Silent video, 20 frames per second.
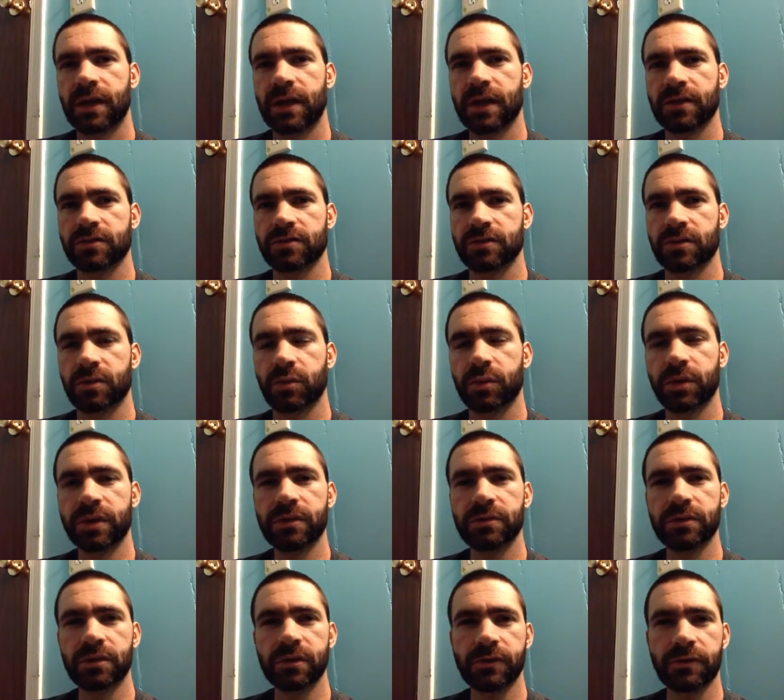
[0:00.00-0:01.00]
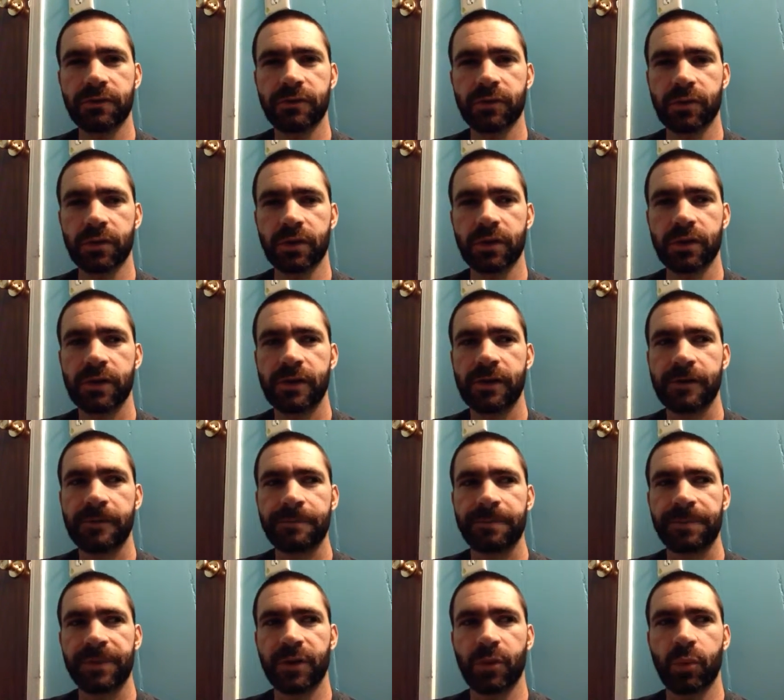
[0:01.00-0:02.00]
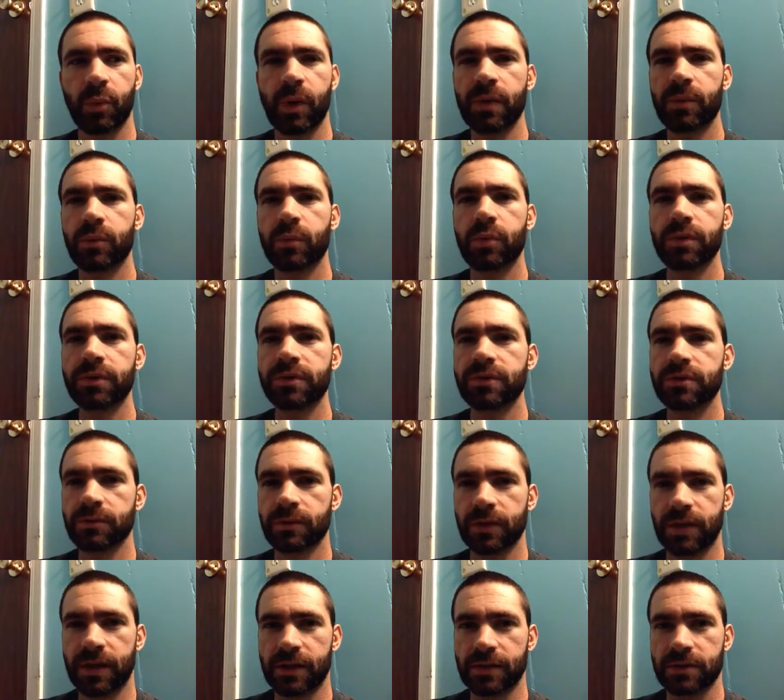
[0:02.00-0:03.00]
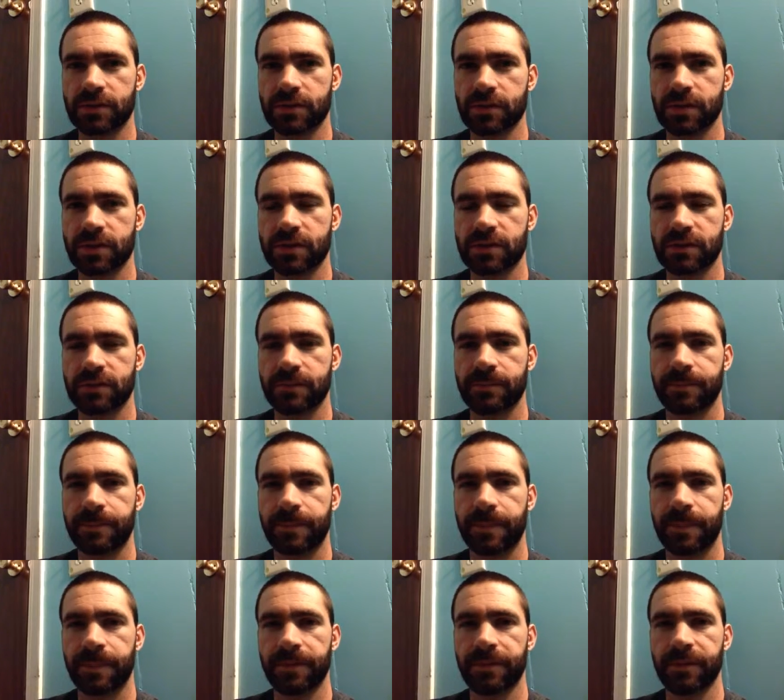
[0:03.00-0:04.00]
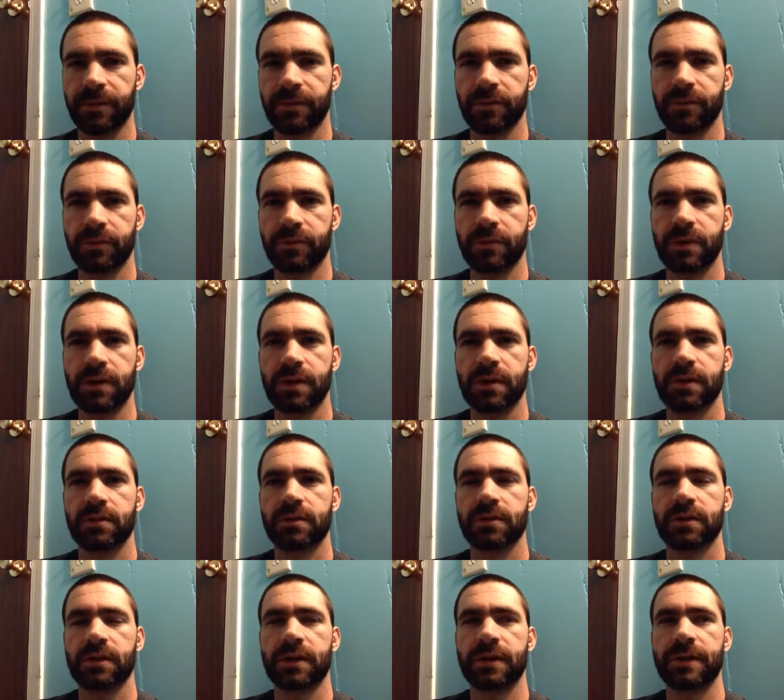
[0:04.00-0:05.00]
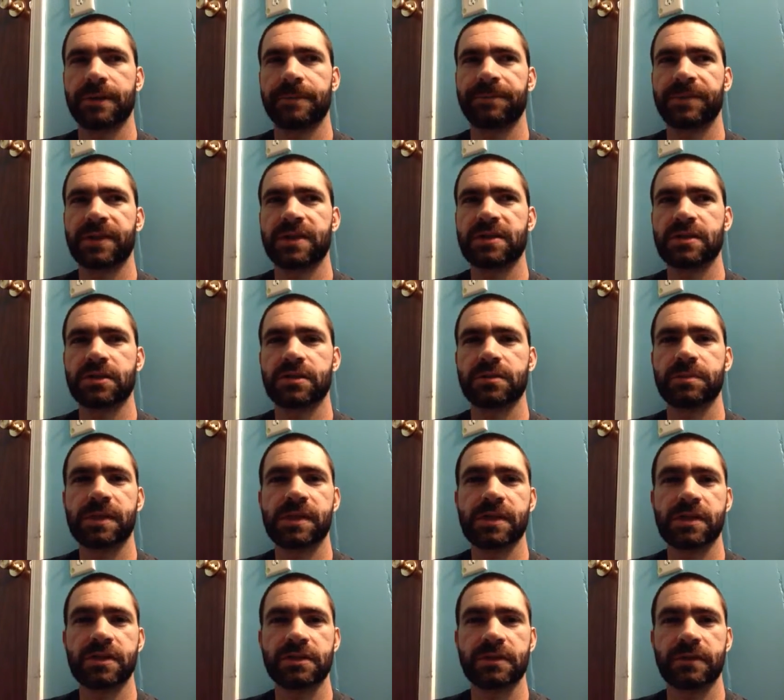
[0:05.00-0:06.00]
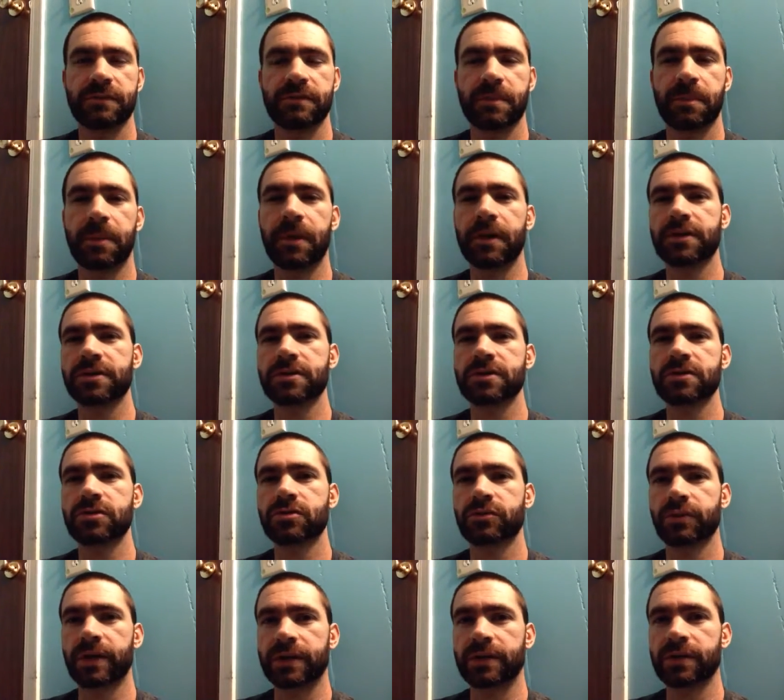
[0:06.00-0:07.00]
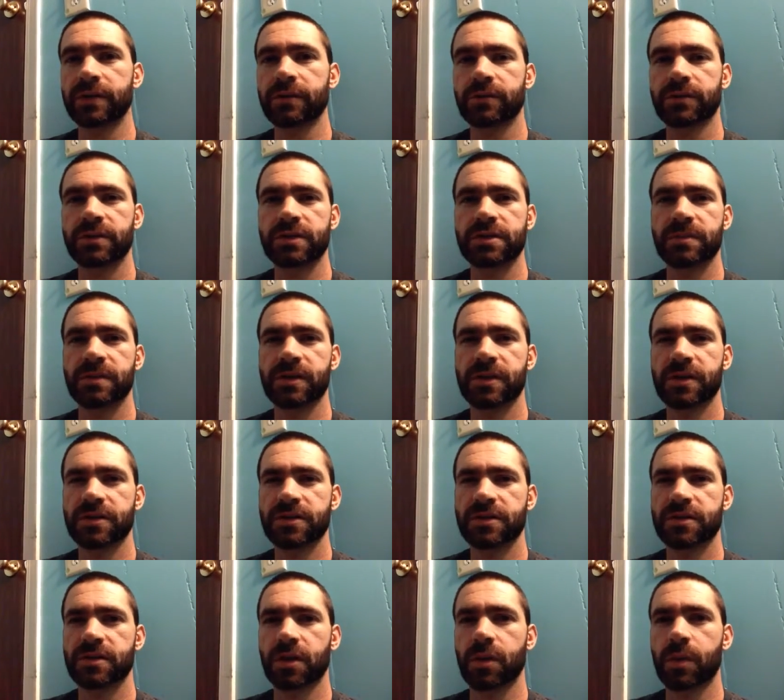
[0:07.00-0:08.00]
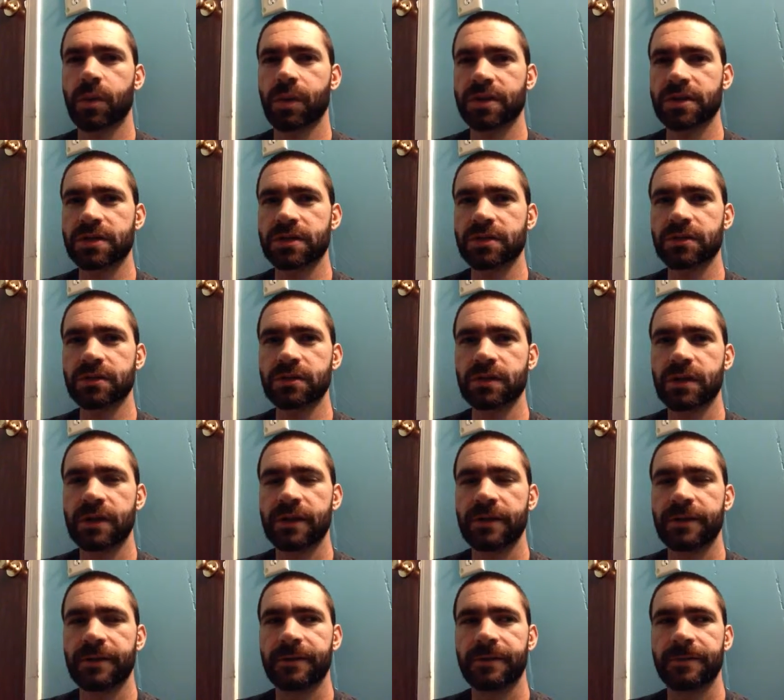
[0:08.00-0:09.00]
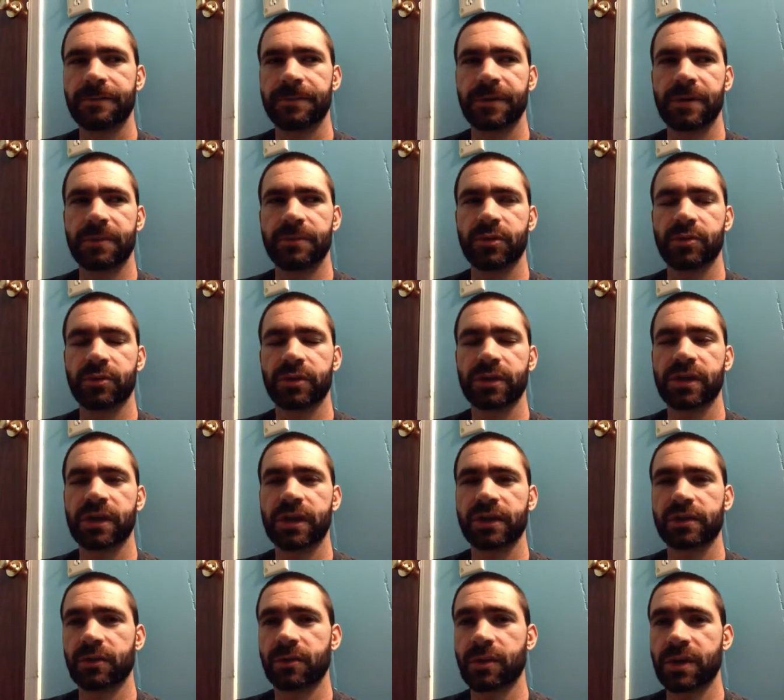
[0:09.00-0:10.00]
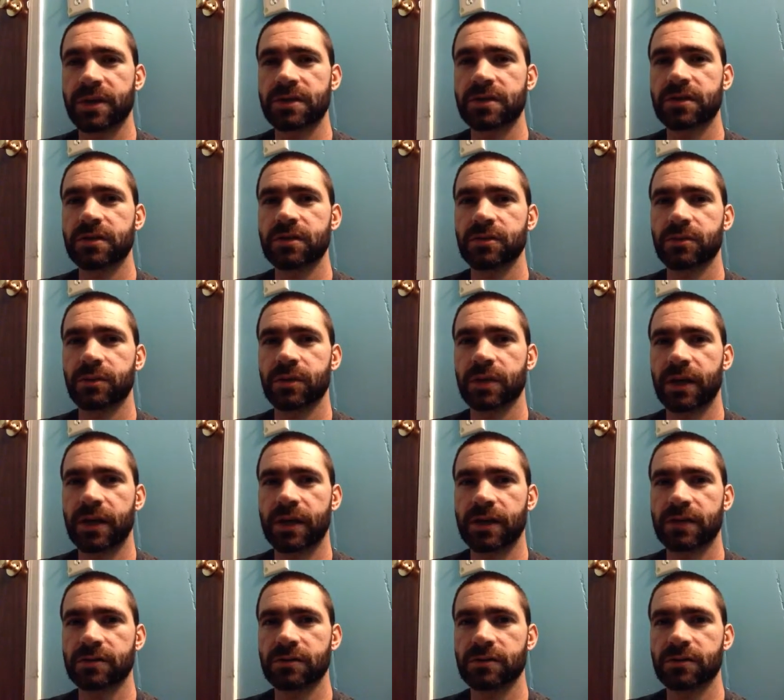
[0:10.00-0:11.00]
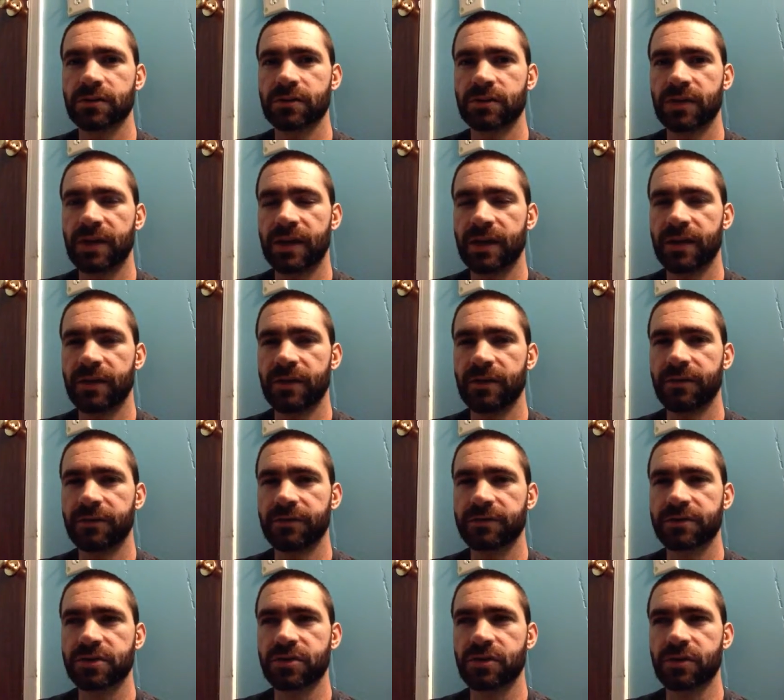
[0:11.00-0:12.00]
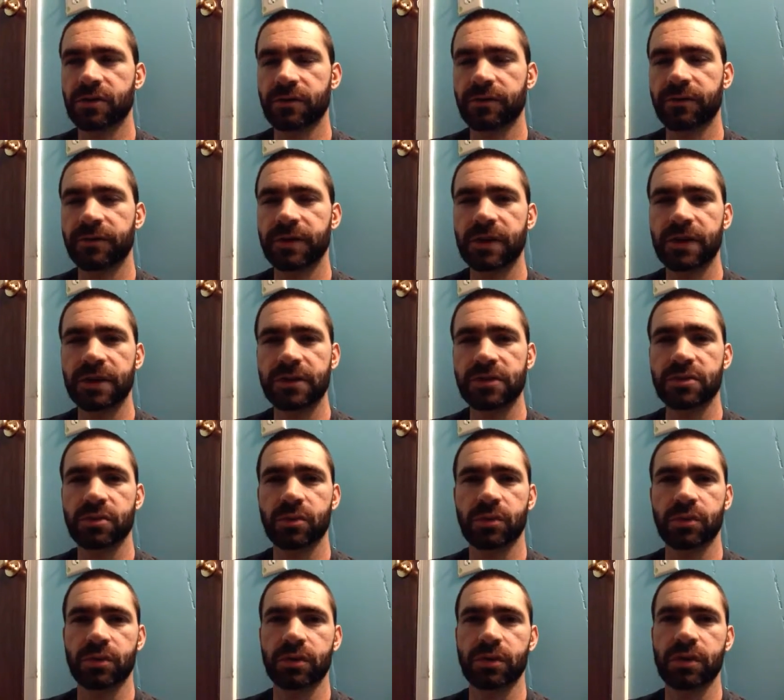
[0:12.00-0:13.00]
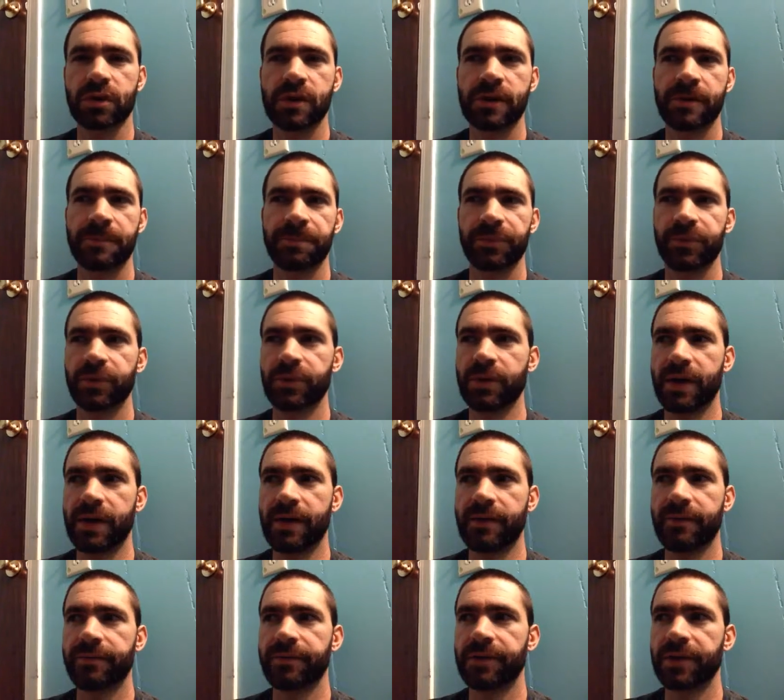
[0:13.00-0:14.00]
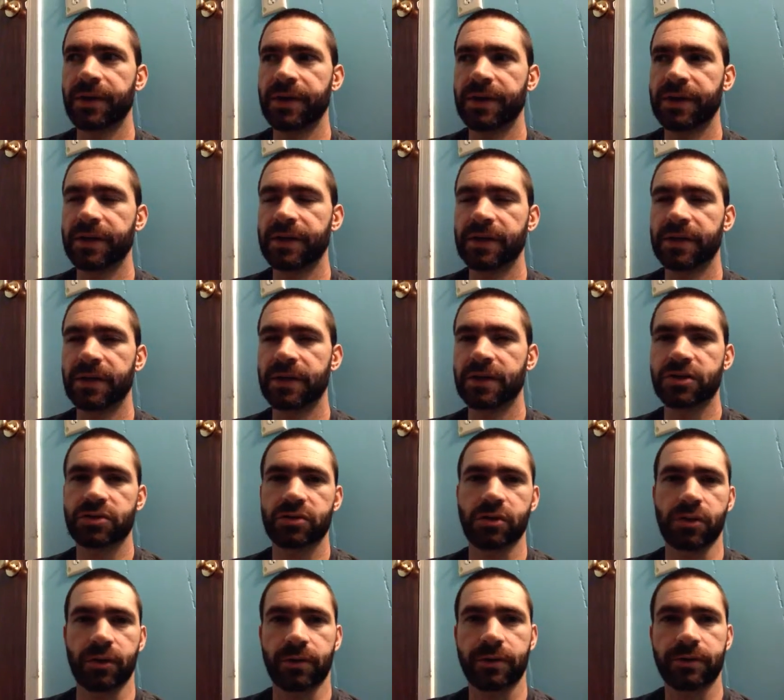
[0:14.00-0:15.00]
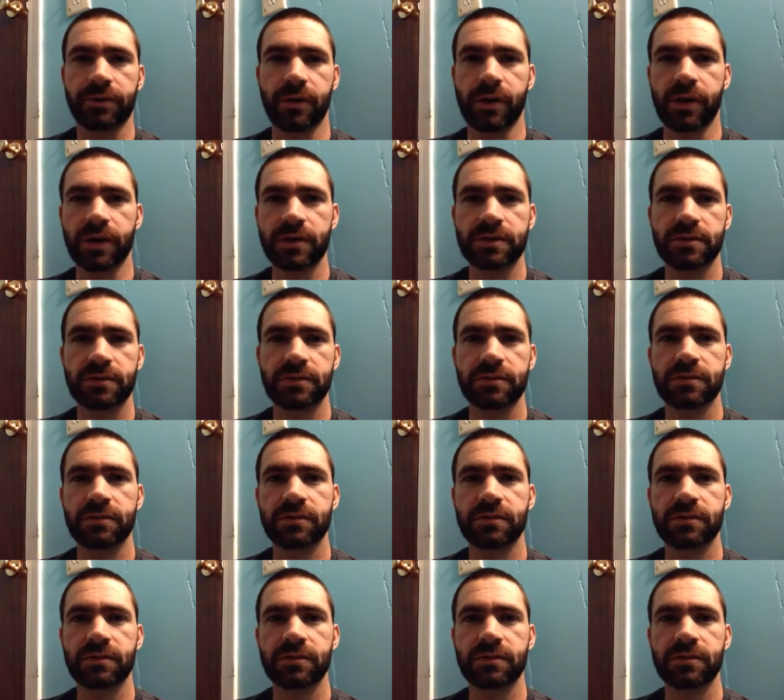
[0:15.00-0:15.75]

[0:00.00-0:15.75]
answer it? What do you look for? You know, why would you answer it? You know, um, is it because of the person directly, or is it because the question? Um, you really like the question, you want to answer, and you have strong feelings, or you have a, uh, a strong thought